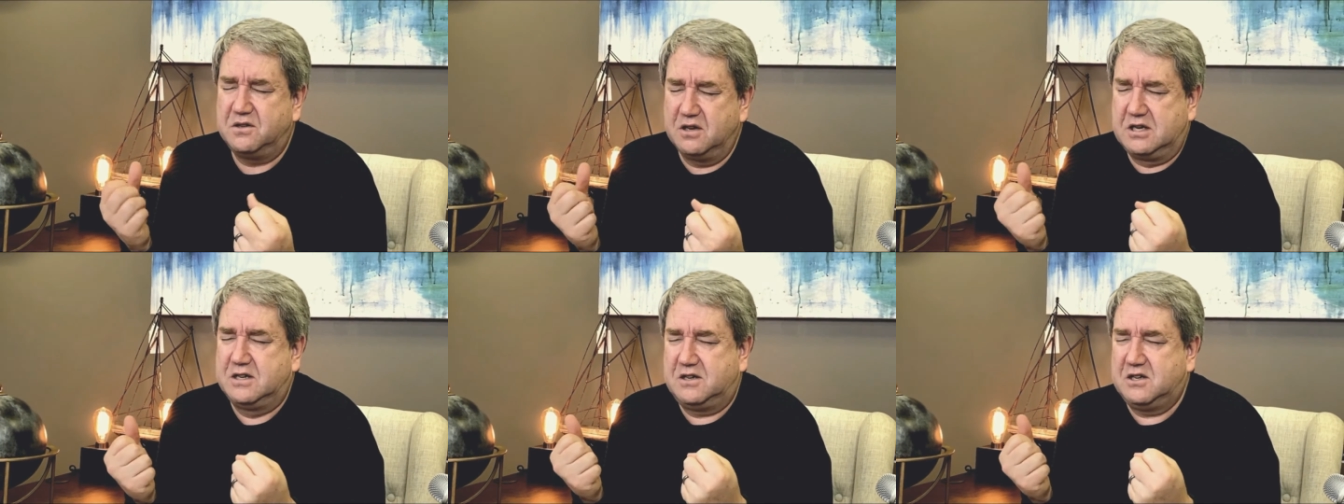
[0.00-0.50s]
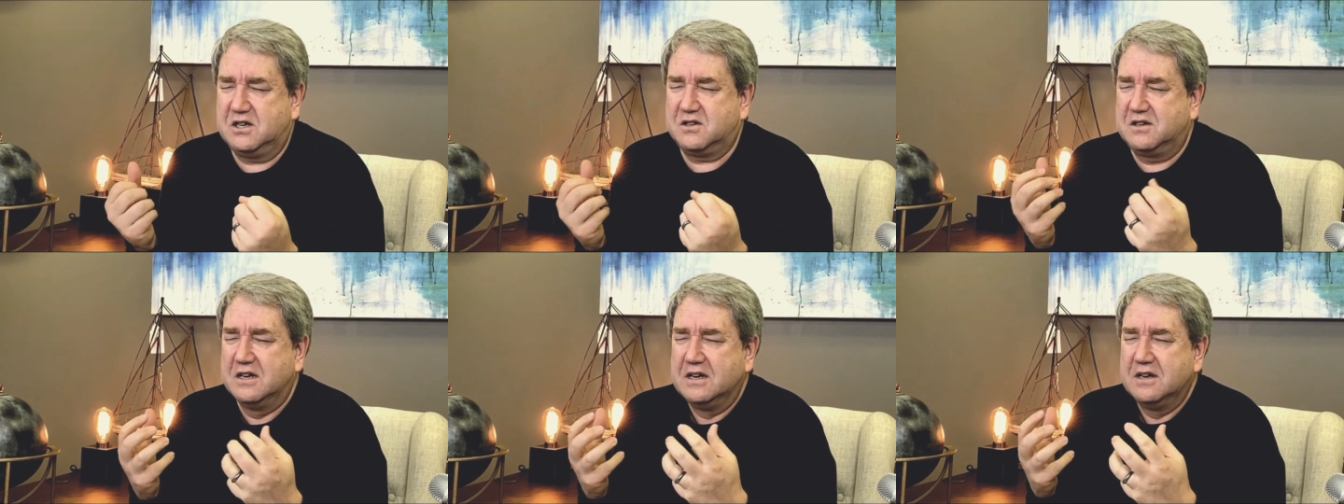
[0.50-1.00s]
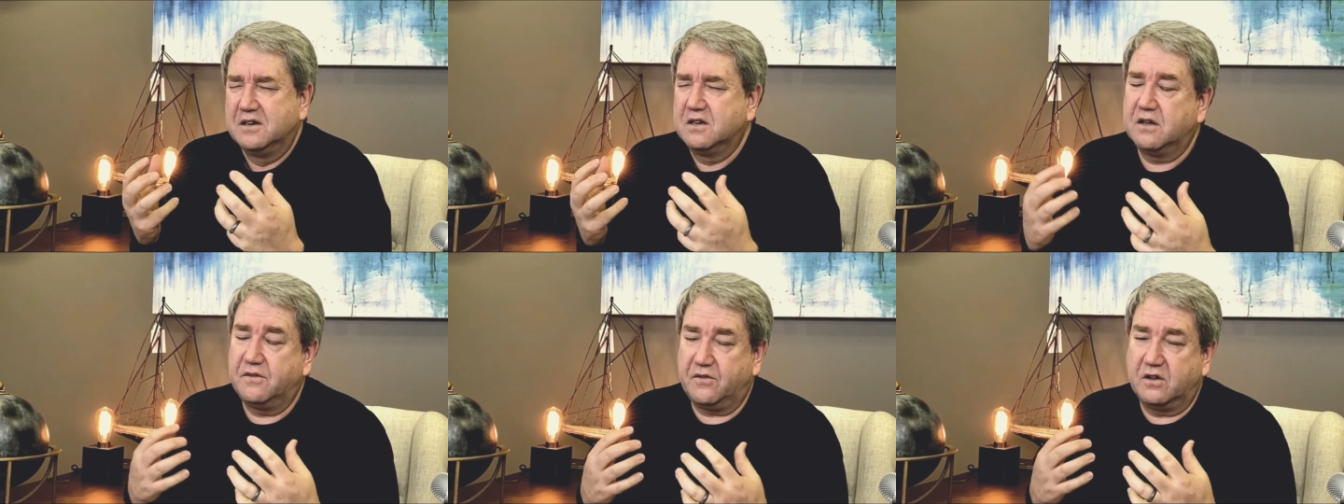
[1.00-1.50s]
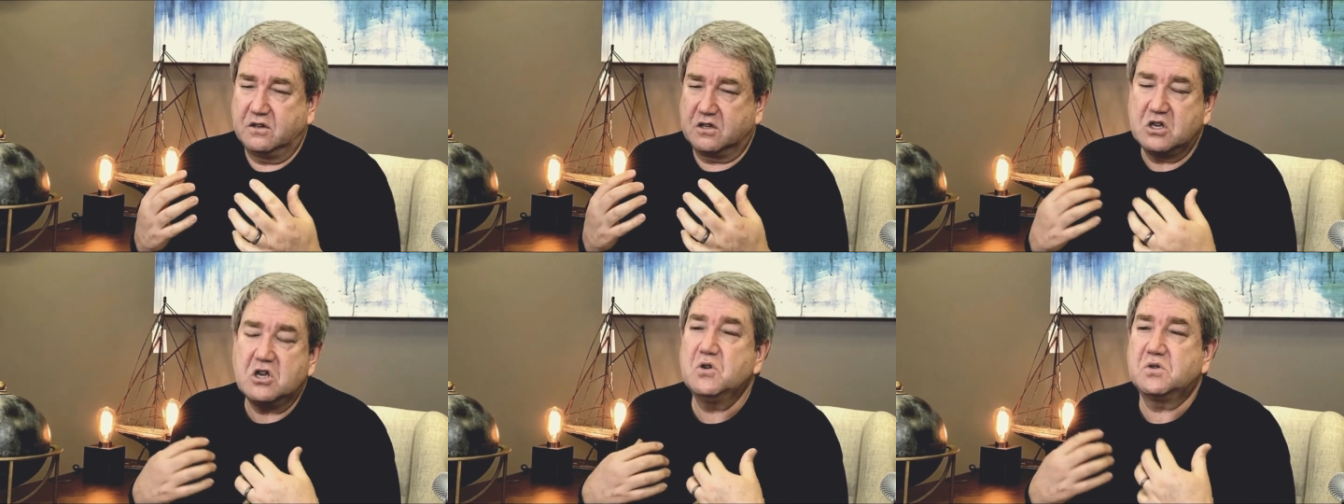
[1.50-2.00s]
just to
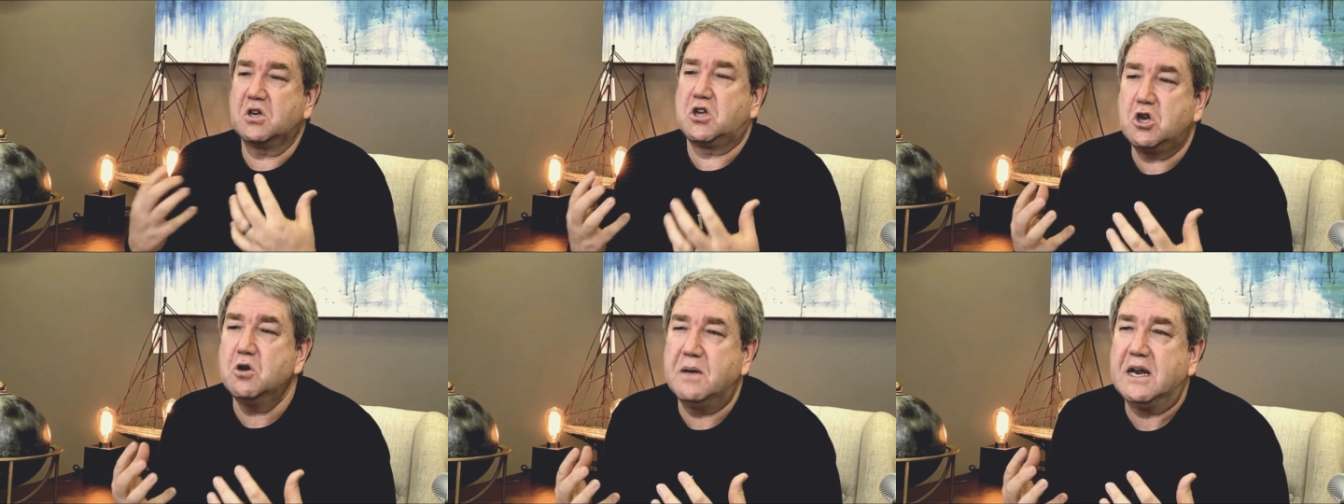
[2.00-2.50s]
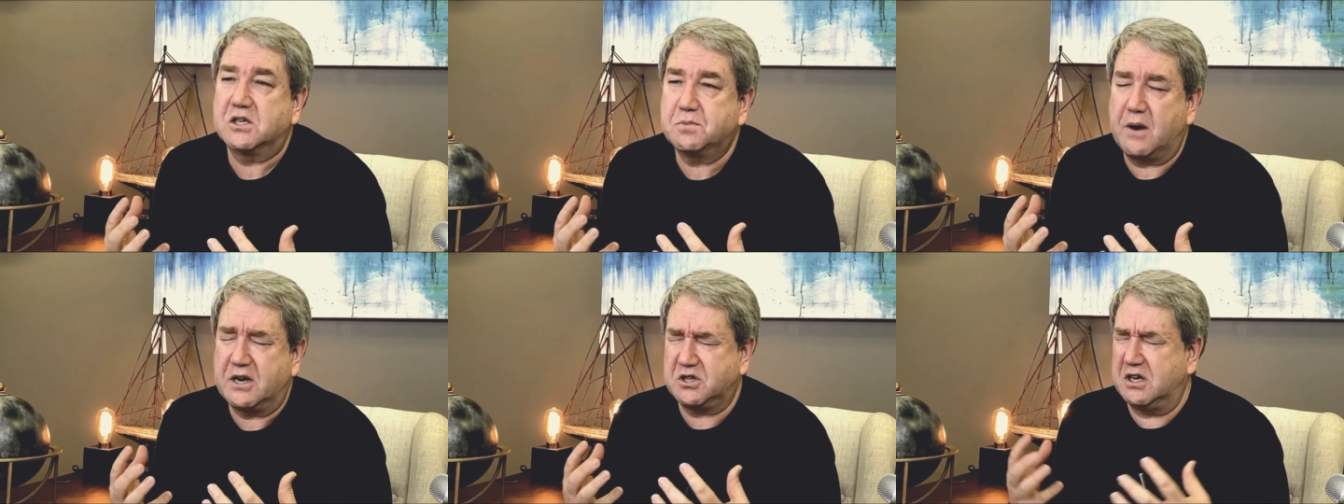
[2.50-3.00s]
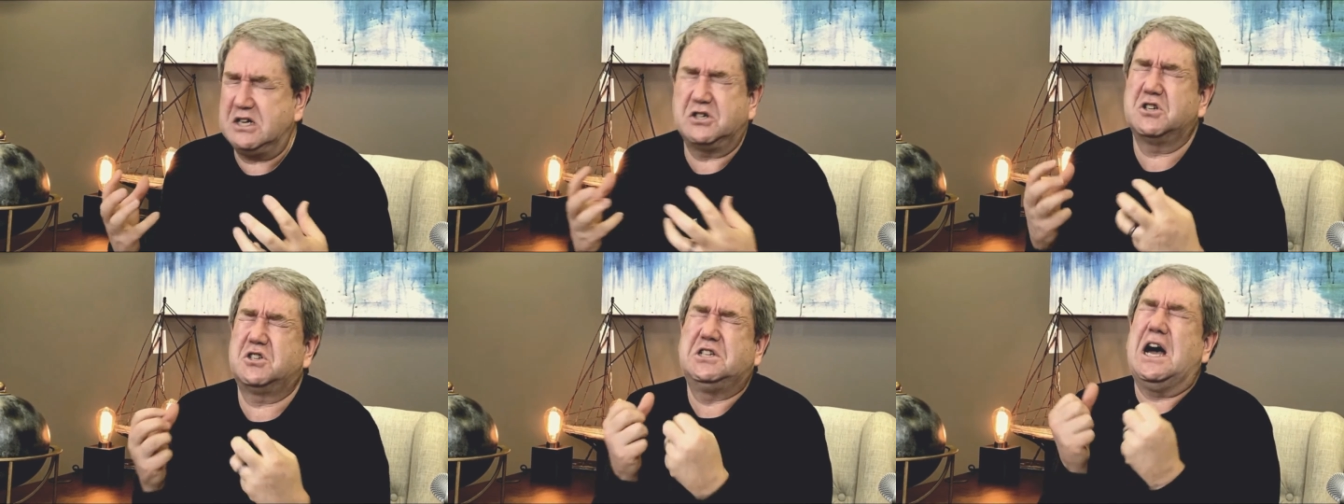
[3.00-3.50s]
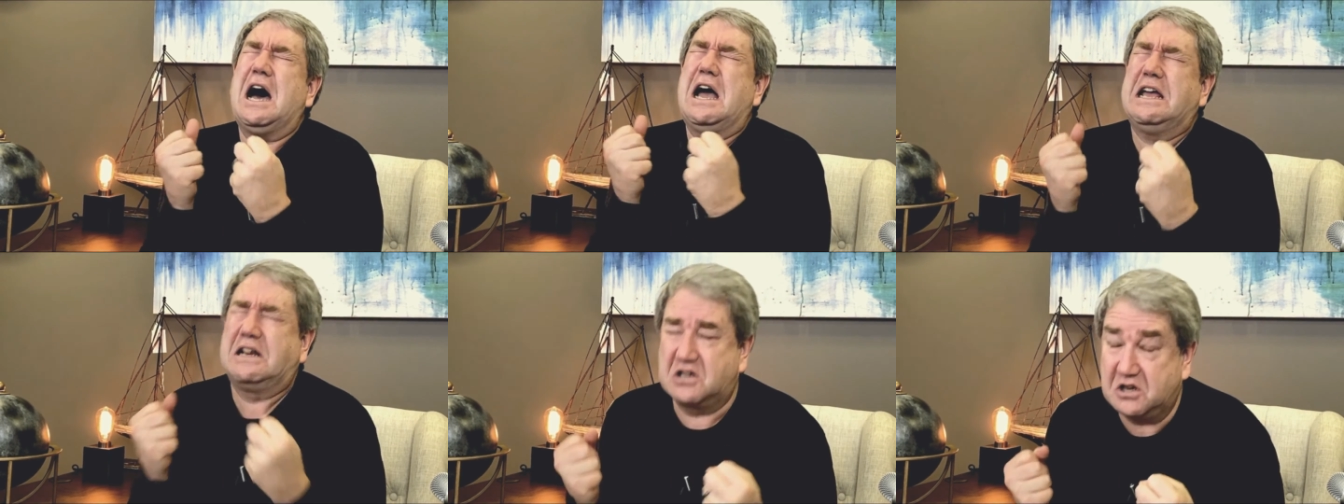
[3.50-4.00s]
use a human expression, he's just
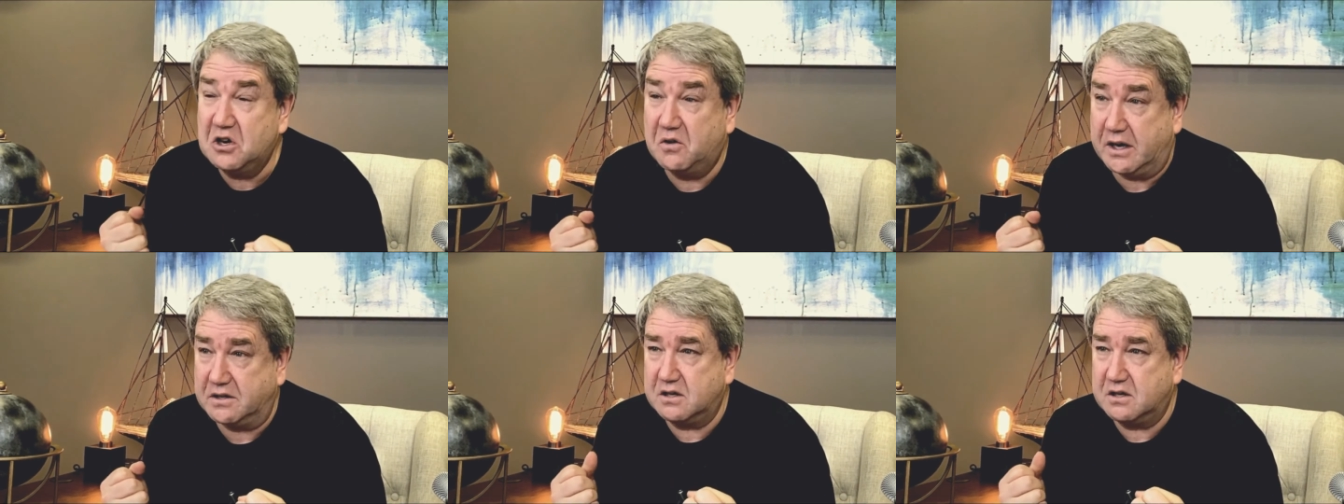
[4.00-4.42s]
dying to do it.